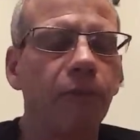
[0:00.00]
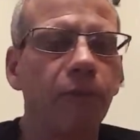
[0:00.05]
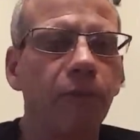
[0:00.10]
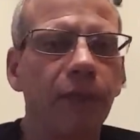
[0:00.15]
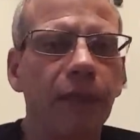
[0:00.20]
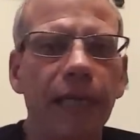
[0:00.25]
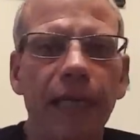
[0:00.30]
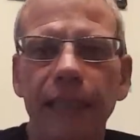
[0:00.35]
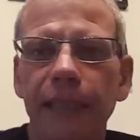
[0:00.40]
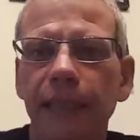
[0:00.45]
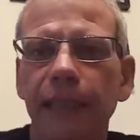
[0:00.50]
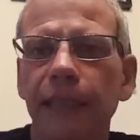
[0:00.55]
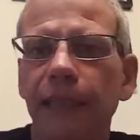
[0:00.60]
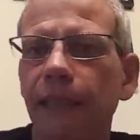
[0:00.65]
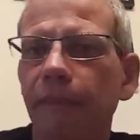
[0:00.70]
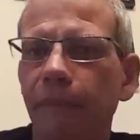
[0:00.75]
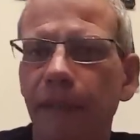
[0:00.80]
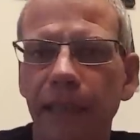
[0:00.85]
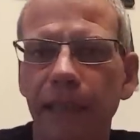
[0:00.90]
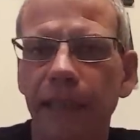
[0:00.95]
we had
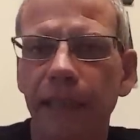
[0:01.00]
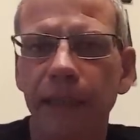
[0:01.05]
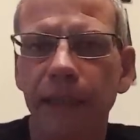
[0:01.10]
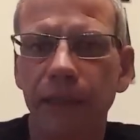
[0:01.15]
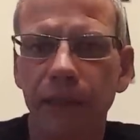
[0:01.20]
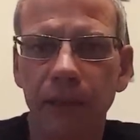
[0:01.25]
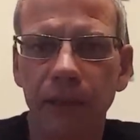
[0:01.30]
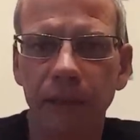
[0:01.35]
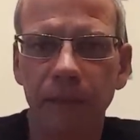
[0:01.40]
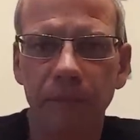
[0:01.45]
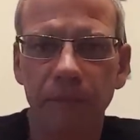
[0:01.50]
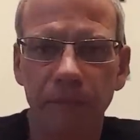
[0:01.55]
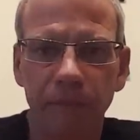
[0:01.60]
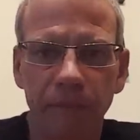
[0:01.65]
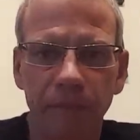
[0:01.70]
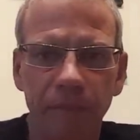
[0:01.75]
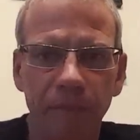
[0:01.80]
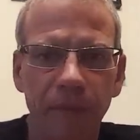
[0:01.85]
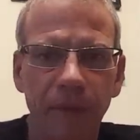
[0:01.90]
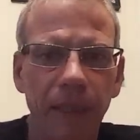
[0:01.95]
an amazing time.
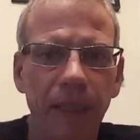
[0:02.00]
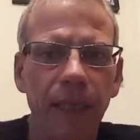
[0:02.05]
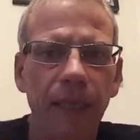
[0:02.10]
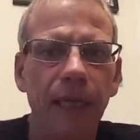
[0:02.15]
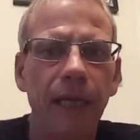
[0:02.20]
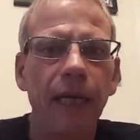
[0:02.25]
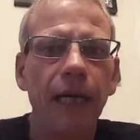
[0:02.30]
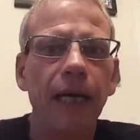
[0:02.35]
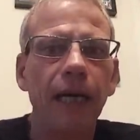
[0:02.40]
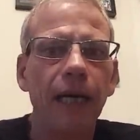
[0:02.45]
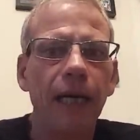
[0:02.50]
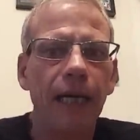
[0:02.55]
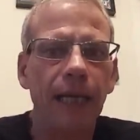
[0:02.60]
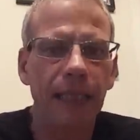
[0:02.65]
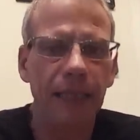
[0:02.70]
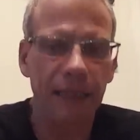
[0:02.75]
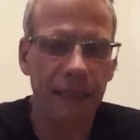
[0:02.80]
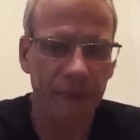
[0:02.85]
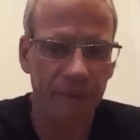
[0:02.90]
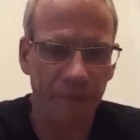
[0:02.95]

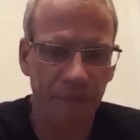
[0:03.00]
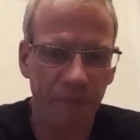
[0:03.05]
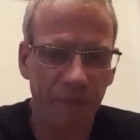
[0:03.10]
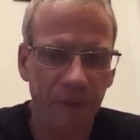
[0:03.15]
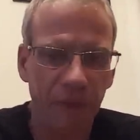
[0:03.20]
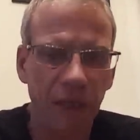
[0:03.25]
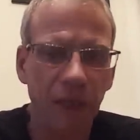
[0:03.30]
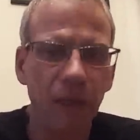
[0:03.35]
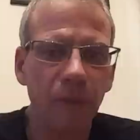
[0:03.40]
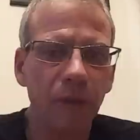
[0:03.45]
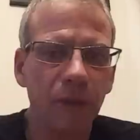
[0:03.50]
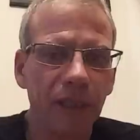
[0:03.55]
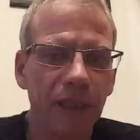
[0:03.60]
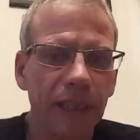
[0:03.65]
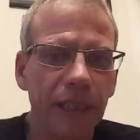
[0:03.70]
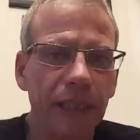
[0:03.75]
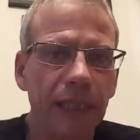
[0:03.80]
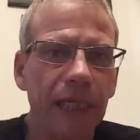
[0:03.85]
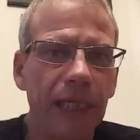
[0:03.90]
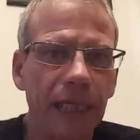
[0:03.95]
And hope to
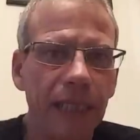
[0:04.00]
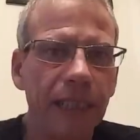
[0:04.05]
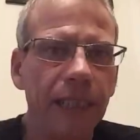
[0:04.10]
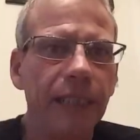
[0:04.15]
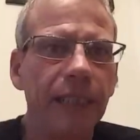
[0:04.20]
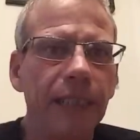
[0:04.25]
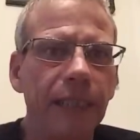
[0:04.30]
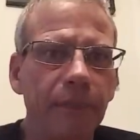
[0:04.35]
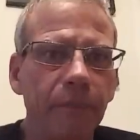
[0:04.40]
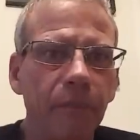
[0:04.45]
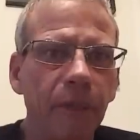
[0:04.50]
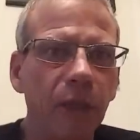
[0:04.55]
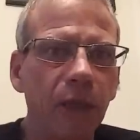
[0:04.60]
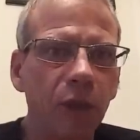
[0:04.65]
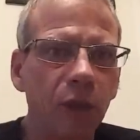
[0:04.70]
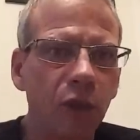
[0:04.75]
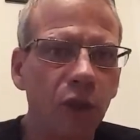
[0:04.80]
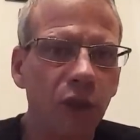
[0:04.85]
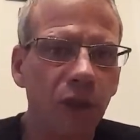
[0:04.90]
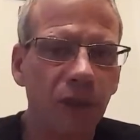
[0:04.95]
see you in London in
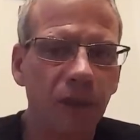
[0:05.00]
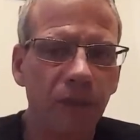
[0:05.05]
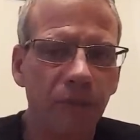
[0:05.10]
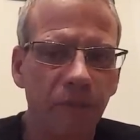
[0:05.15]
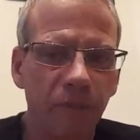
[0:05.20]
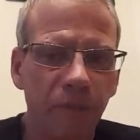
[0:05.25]
Mars,